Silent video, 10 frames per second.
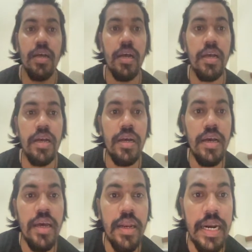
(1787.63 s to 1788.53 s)

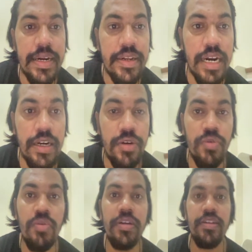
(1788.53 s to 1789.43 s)
Lateral
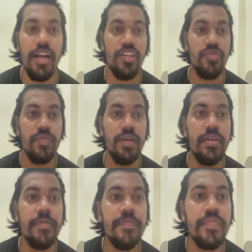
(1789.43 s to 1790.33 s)
tool
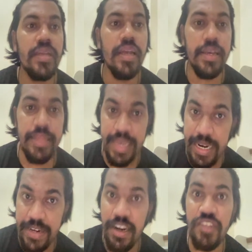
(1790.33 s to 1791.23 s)
transfer. They
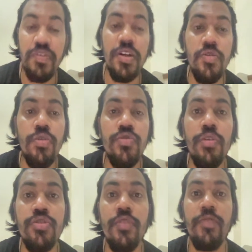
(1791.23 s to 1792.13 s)
can transfer the tools
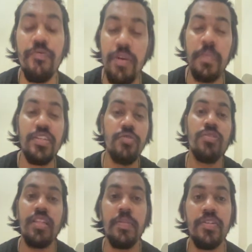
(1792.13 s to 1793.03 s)
also from one machine to
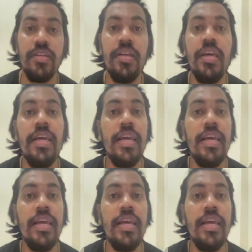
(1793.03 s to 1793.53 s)
another machine.